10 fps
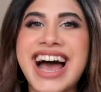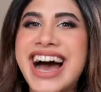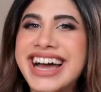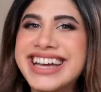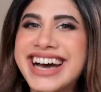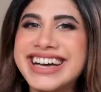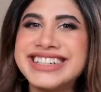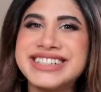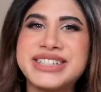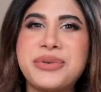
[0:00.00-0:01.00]
Hi
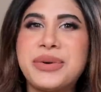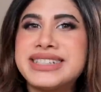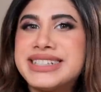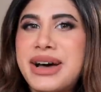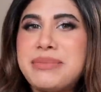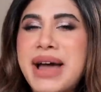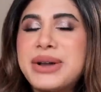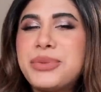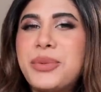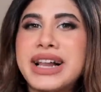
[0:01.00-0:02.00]
guys, what's up
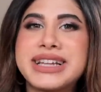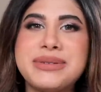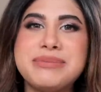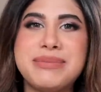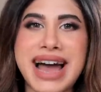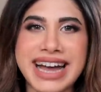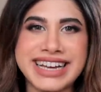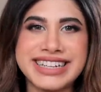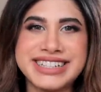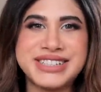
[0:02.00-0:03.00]
and welcome
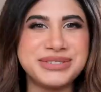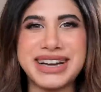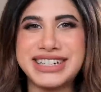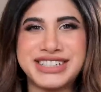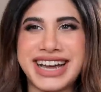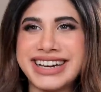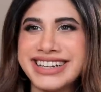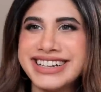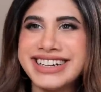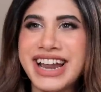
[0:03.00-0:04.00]
back to my
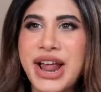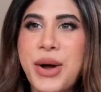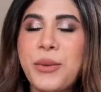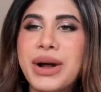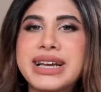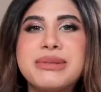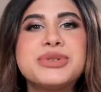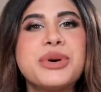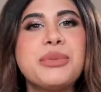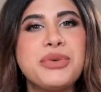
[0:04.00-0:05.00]
channel. Welcome
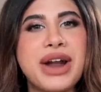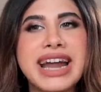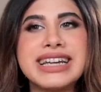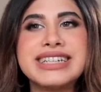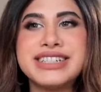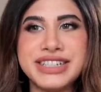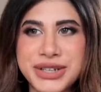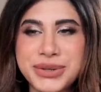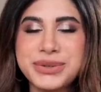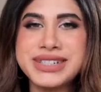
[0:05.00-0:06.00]
to a brand
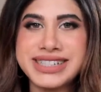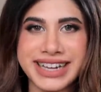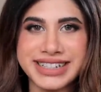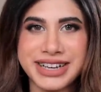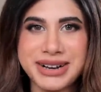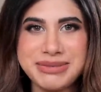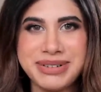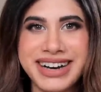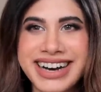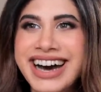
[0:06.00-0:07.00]
new setup.
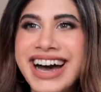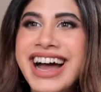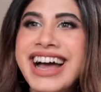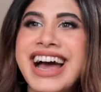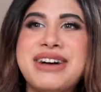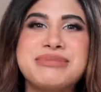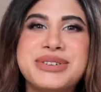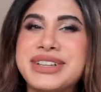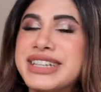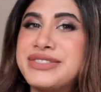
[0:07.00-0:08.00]
I'm
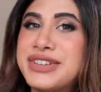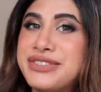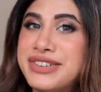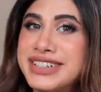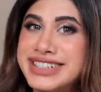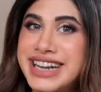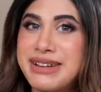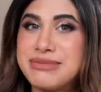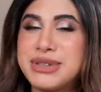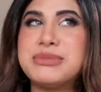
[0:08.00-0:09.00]
doing this for the first
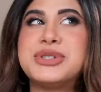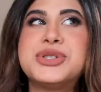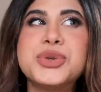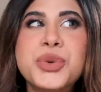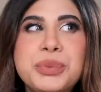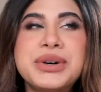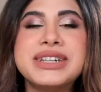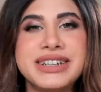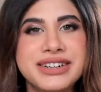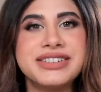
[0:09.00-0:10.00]
time, so I'm super
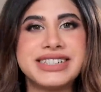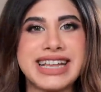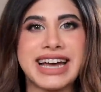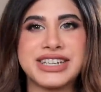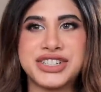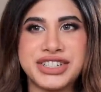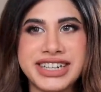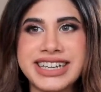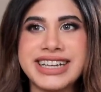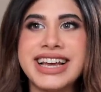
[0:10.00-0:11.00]
nervous
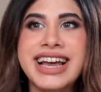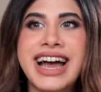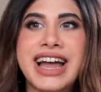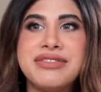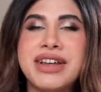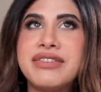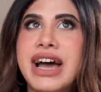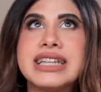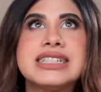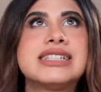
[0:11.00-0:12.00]
actually. I've never
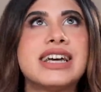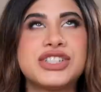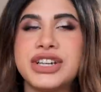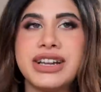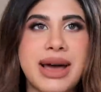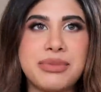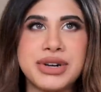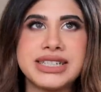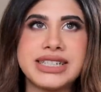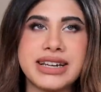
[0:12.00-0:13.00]
had such an
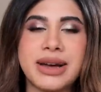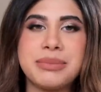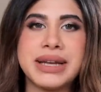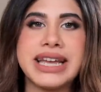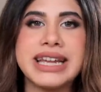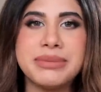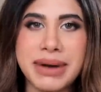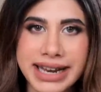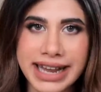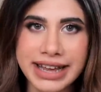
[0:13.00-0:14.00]
elaborate setup in
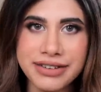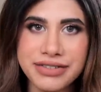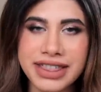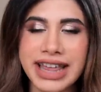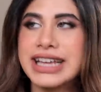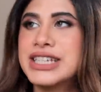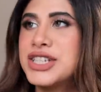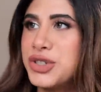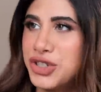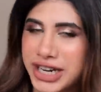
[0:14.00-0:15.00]
my life, thanks
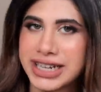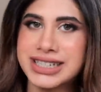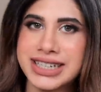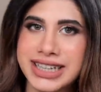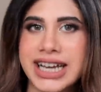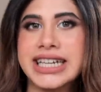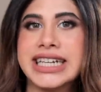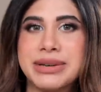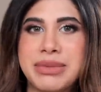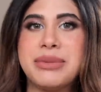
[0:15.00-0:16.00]
to Jake
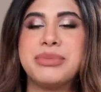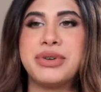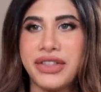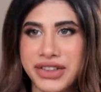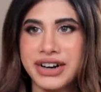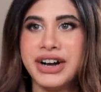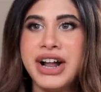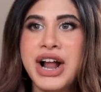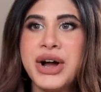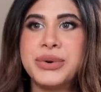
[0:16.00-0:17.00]
Sitlani, my brother,
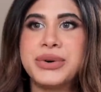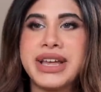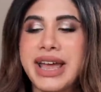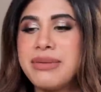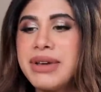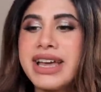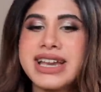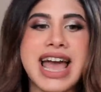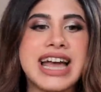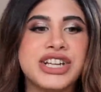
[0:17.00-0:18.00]
who came
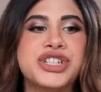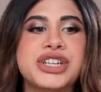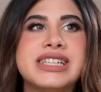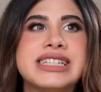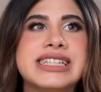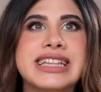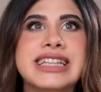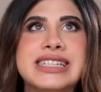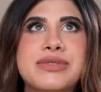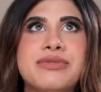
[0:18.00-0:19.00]
in and just did
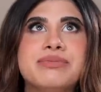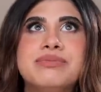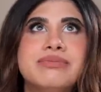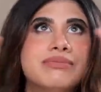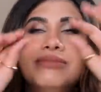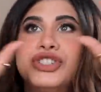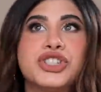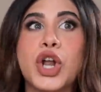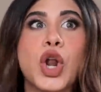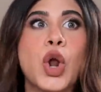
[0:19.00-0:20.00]
this
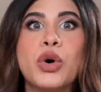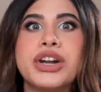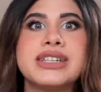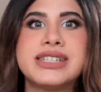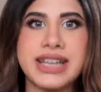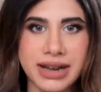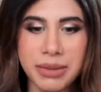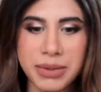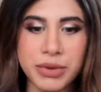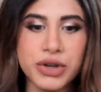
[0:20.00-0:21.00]
glorious
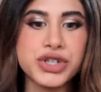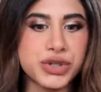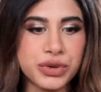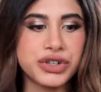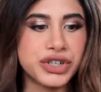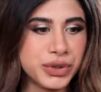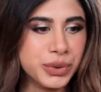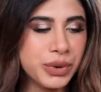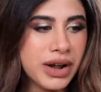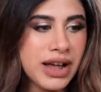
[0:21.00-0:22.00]
setup. I'm gonna show it to you.